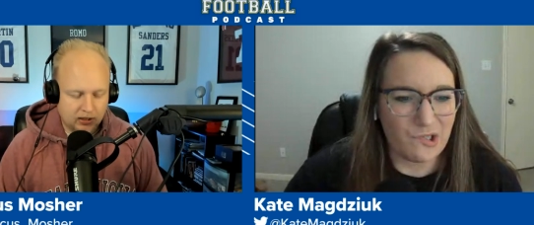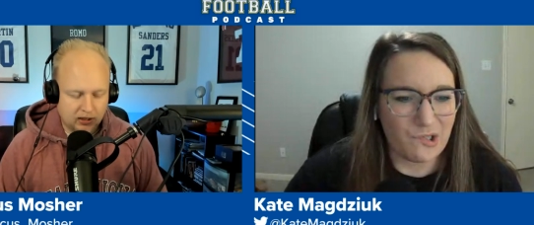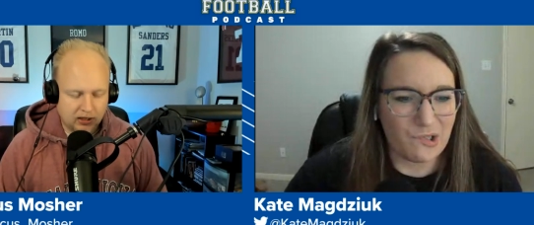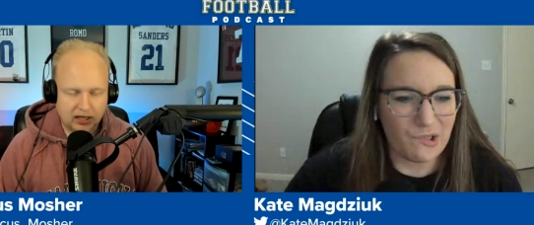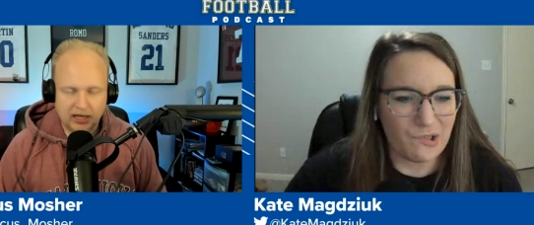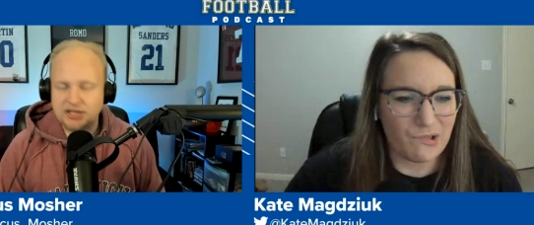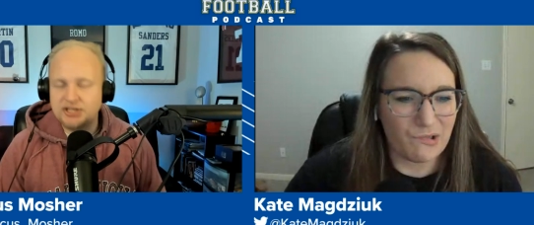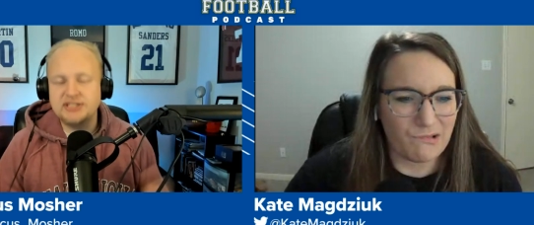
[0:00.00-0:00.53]

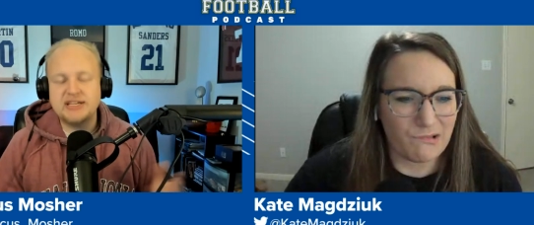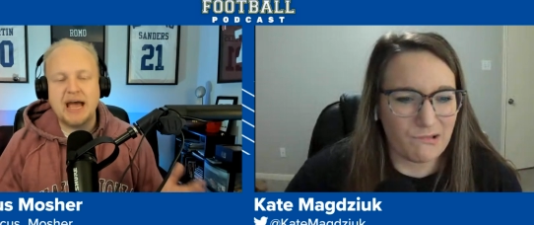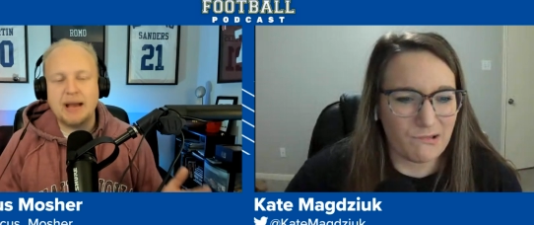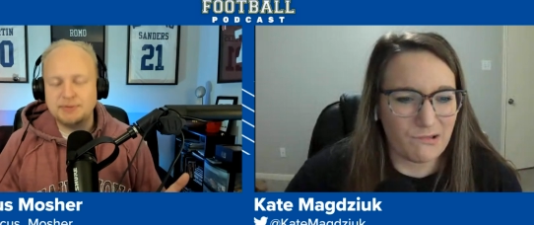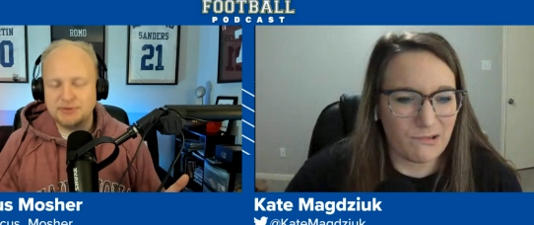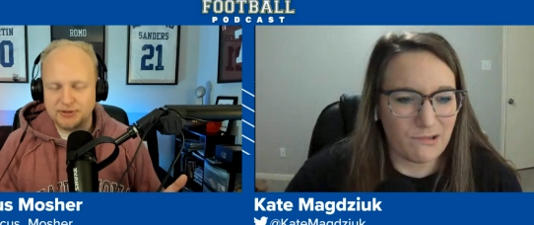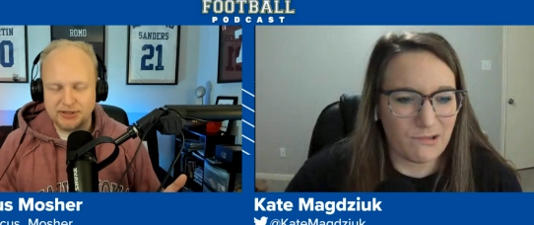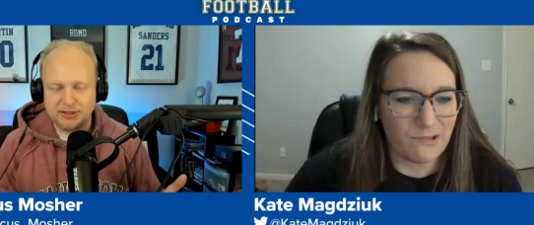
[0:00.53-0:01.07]
Speaker 1: He just
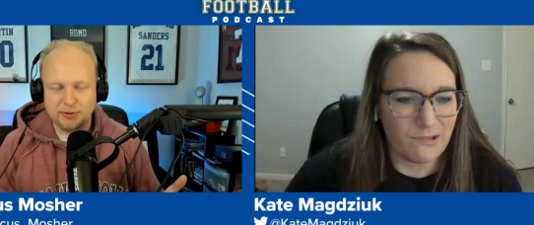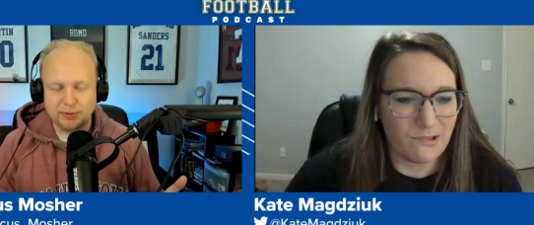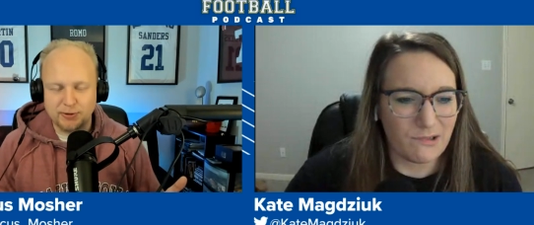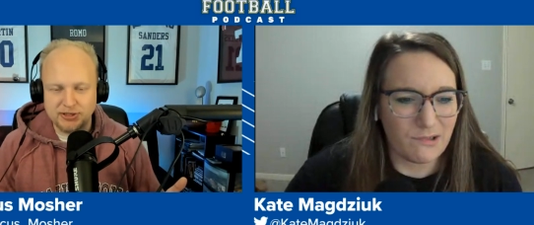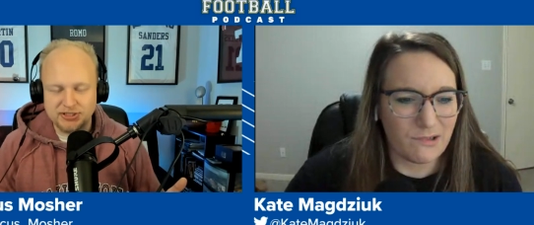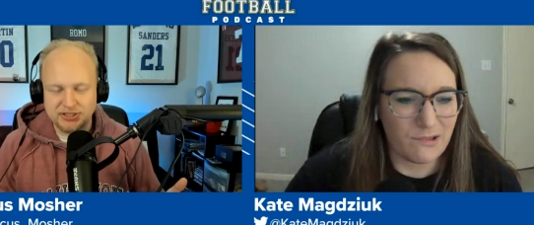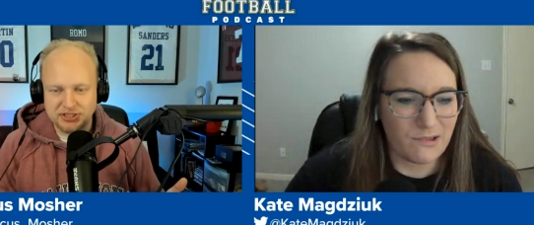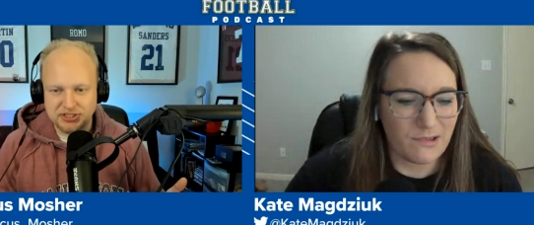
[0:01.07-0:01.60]
absolutely
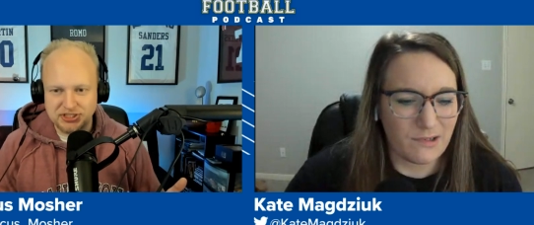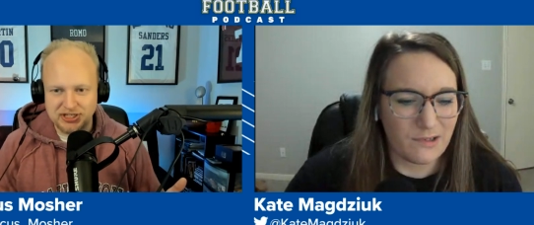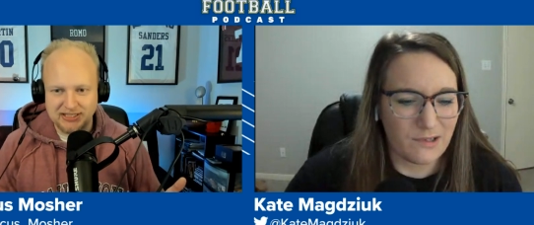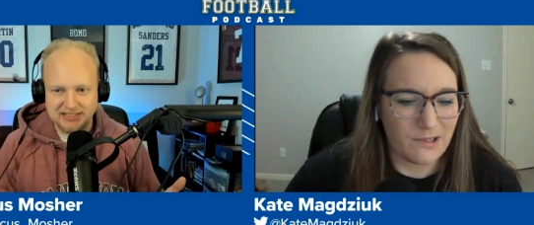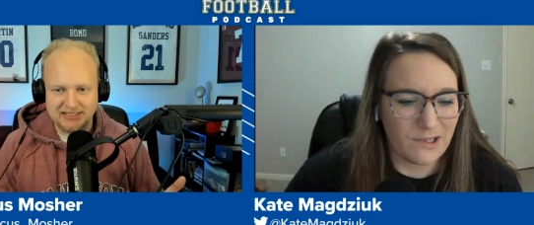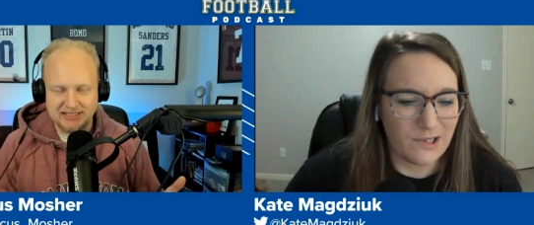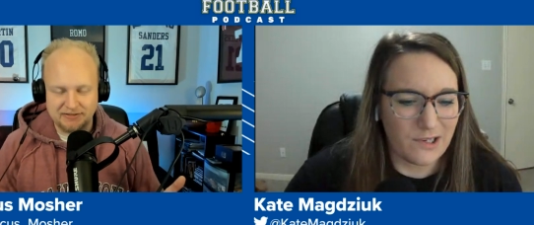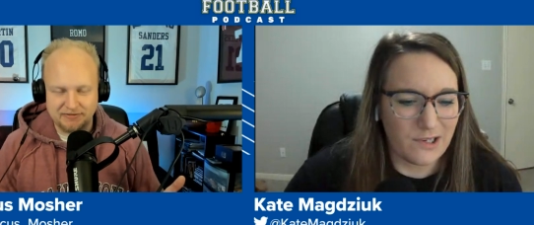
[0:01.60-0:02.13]
torched this
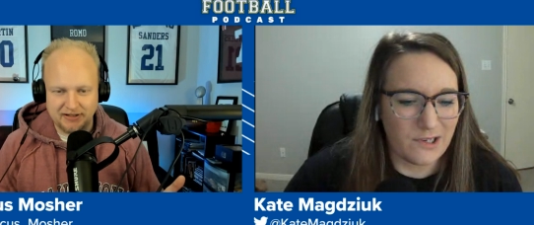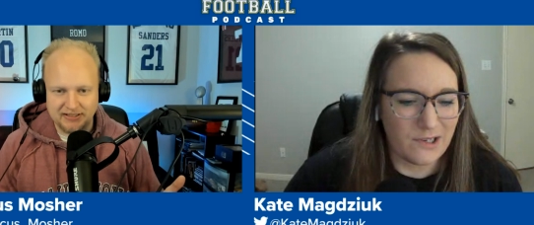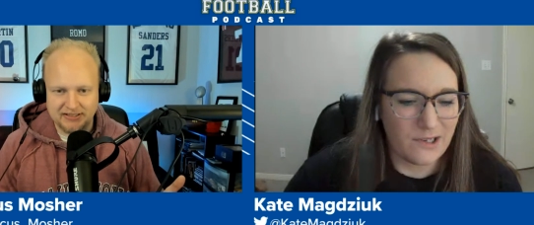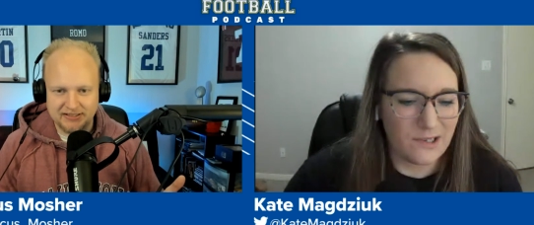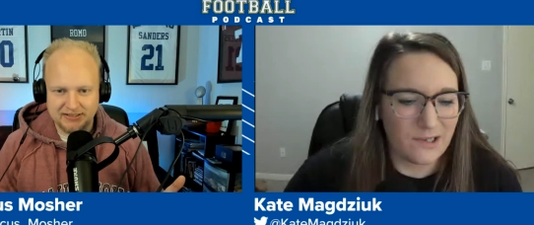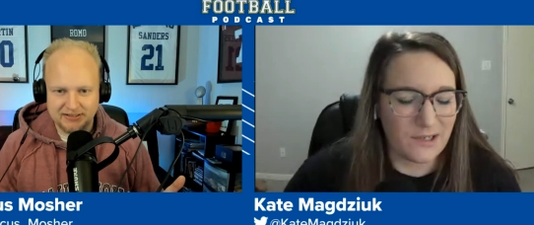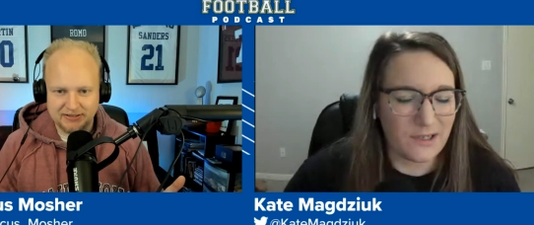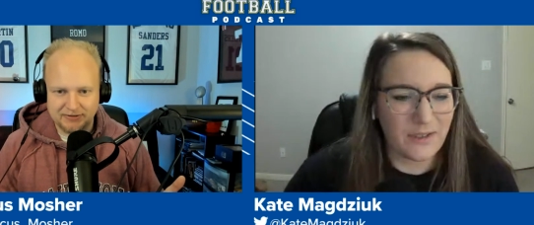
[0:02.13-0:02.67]
Jets
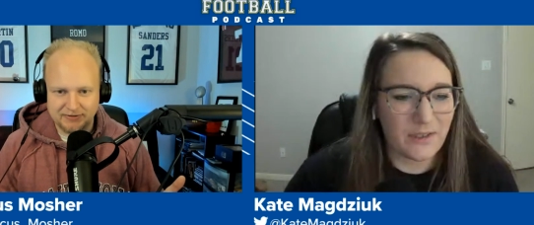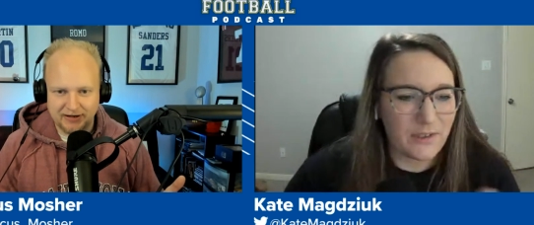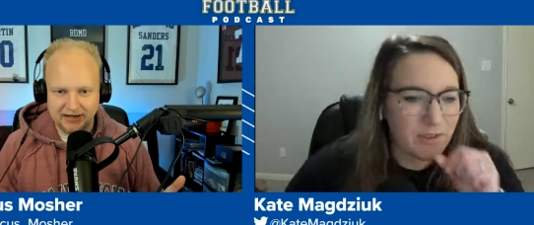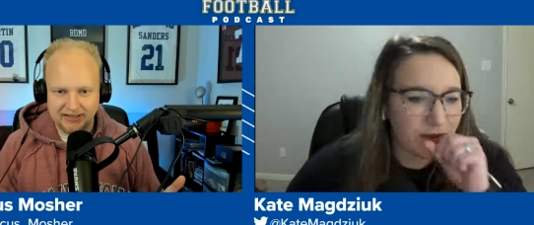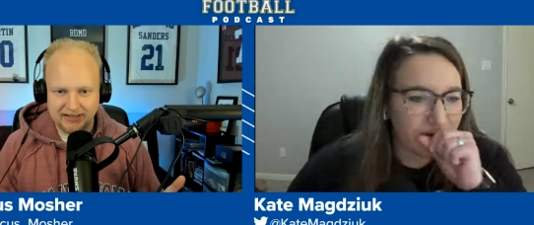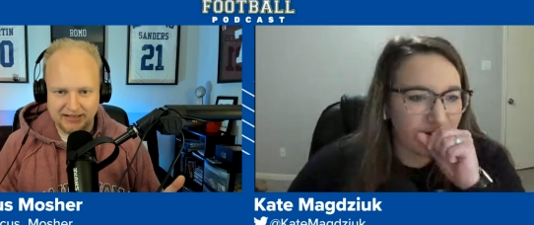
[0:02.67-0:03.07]
defense, right?